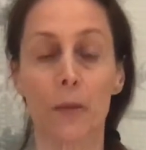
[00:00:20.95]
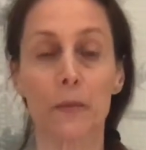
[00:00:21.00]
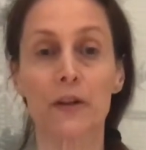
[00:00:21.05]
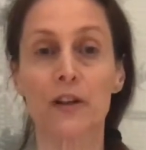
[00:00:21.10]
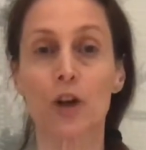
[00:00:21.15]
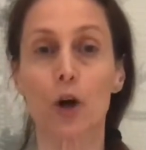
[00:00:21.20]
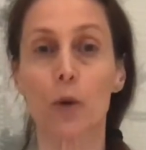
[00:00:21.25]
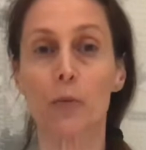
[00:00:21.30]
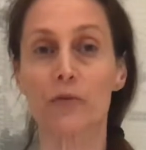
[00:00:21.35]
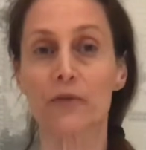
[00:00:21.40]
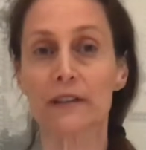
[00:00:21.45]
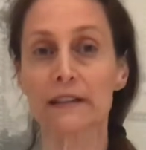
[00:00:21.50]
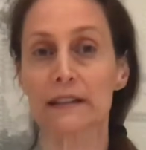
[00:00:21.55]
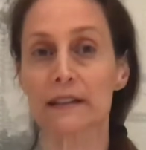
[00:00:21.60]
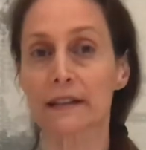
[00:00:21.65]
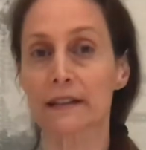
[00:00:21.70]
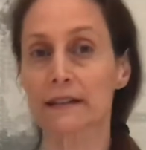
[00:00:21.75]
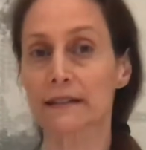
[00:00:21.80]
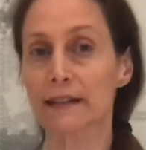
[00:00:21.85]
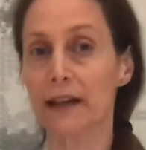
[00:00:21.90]

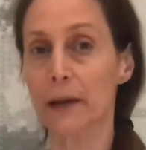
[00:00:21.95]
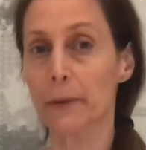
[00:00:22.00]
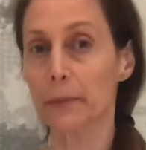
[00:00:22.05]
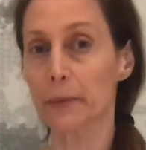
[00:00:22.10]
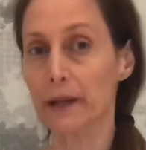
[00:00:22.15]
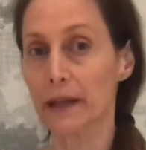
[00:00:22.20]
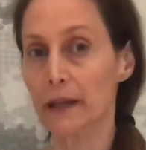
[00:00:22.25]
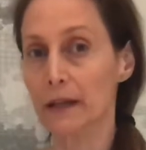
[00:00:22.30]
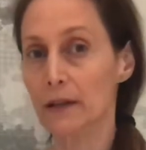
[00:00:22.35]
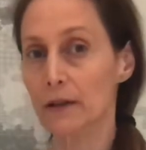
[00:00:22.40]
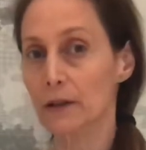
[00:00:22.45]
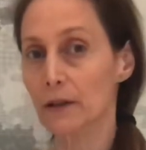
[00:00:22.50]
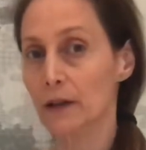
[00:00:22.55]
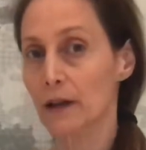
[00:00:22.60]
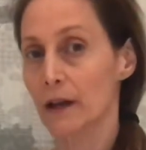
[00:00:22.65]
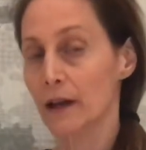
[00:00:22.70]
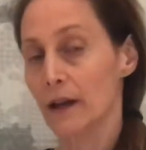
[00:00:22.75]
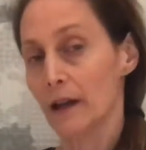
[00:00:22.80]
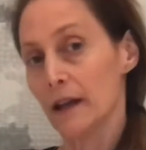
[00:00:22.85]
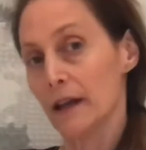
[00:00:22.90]
Obviously typing,
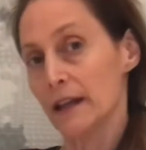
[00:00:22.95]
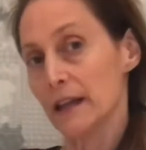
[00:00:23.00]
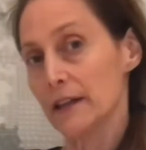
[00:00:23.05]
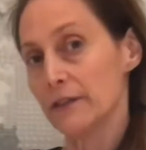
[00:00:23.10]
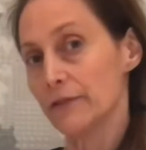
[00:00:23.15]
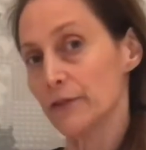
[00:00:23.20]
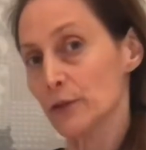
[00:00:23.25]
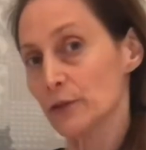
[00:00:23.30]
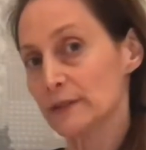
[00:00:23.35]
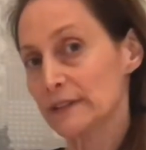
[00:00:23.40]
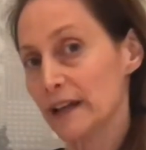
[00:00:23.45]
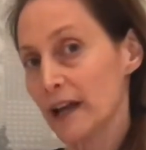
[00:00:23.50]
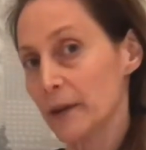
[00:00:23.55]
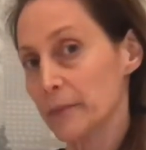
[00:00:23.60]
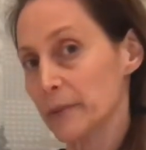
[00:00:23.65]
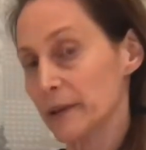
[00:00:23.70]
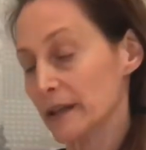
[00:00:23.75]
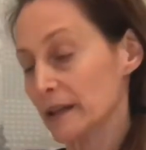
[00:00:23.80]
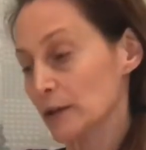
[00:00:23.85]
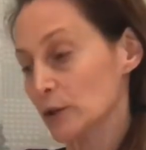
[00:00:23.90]
if your
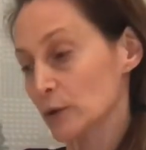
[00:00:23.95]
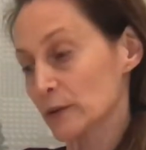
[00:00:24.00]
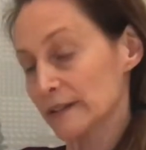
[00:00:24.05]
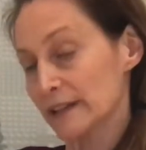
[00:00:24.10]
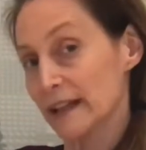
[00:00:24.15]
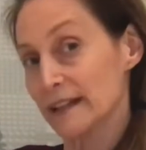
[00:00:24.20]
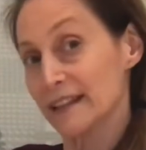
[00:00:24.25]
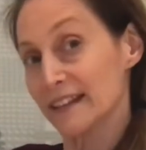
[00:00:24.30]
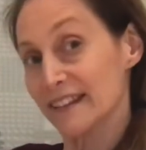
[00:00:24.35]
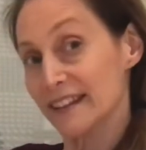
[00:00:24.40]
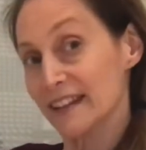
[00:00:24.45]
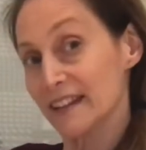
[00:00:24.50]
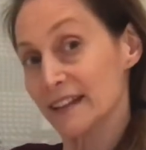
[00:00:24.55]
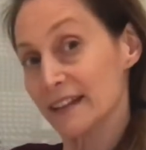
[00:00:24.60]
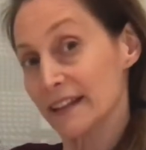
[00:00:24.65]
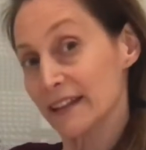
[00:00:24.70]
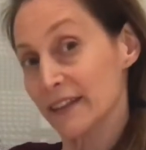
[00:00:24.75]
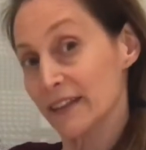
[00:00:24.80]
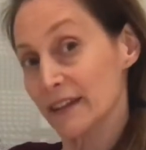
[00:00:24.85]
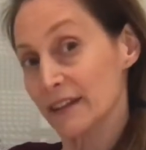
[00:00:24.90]
typing looks anything
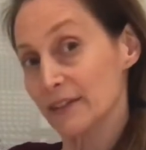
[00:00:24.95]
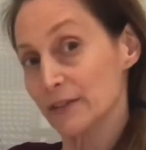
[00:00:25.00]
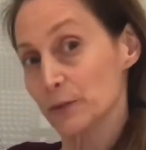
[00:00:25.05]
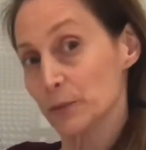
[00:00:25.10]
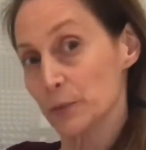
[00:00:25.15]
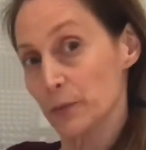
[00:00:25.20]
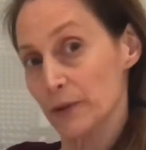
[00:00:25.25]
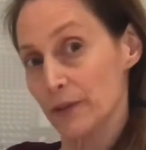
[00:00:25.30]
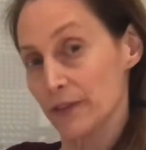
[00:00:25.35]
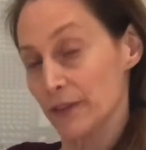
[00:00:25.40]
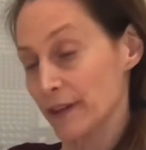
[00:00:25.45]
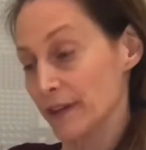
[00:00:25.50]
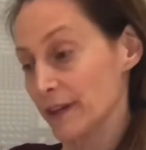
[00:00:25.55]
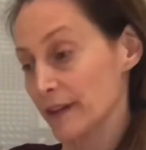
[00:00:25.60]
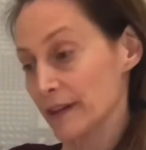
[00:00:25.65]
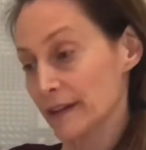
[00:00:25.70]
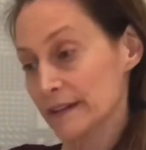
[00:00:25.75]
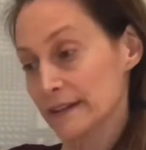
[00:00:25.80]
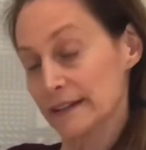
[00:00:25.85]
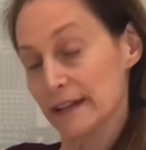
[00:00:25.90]
like this with the
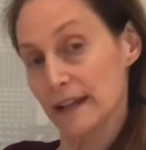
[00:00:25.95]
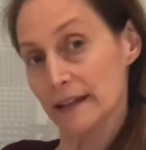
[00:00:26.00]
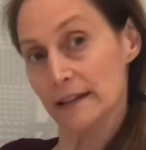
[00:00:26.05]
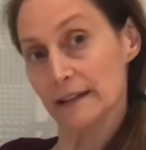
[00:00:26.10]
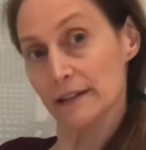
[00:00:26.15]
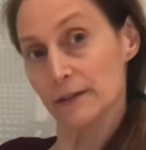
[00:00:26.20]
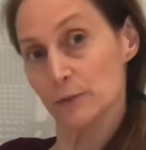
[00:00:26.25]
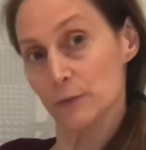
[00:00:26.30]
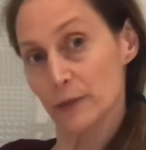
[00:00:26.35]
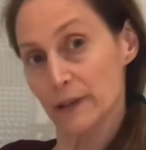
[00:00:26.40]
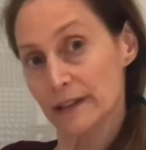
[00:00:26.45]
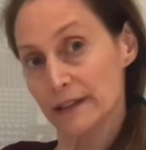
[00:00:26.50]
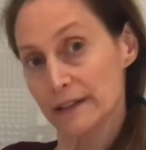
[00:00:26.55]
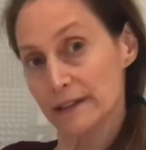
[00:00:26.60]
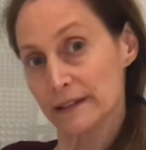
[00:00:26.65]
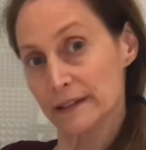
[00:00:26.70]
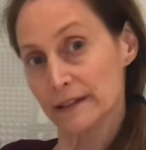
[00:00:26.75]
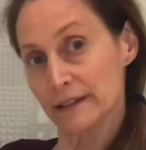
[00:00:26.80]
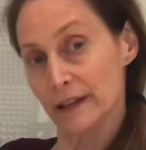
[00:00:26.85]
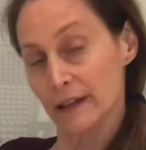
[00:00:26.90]
extended
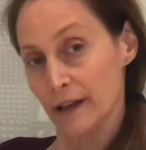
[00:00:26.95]
wrists,